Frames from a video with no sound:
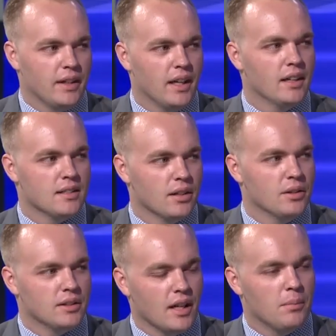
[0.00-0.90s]
of candidates that
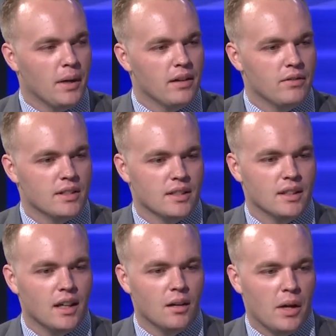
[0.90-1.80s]
always stop by and visit.
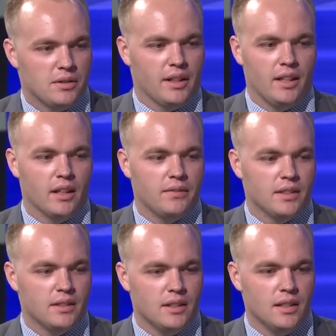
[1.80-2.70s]
I was lucky enough to
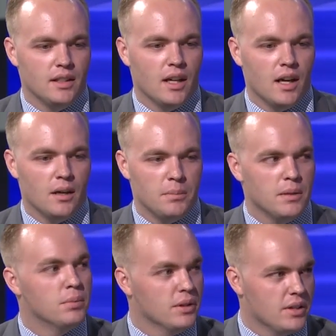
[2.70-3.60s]
see
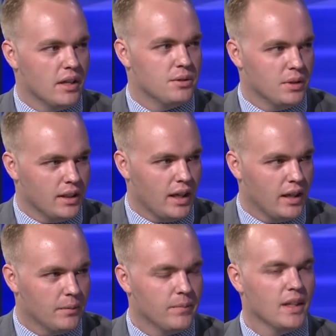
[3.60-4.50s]
Pete Buttigieg when he
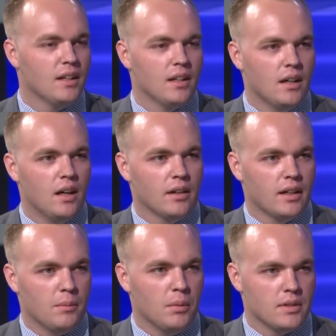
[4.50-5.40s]
came a
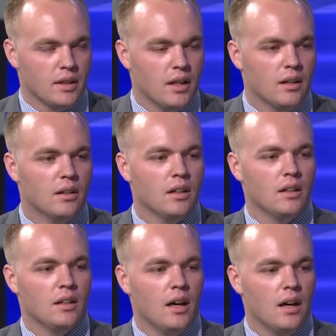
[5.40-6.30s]
couple months ago.
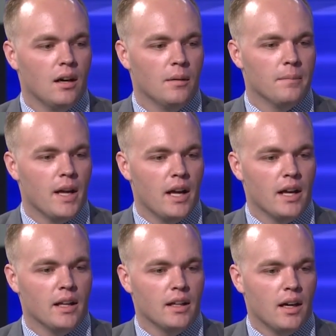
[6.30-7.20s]

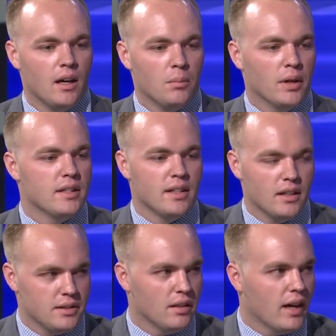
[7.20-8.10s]
And Bernie
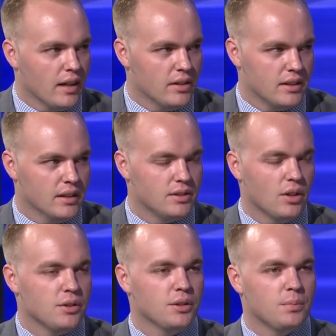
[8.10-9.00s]
Sanders at a rally recently.
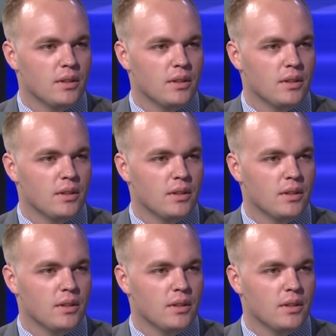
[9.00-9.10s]
So it's just